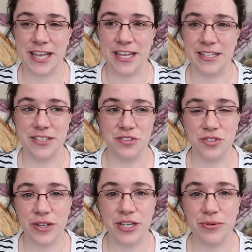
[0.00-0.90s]
and
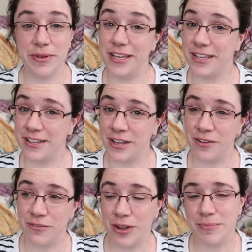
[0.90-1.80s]
enjoying your week and that you
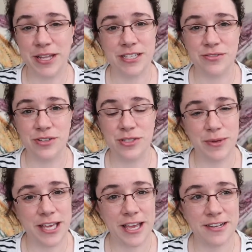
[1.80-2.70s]
have great plans for this
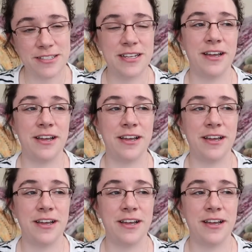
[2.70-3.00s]
weekend.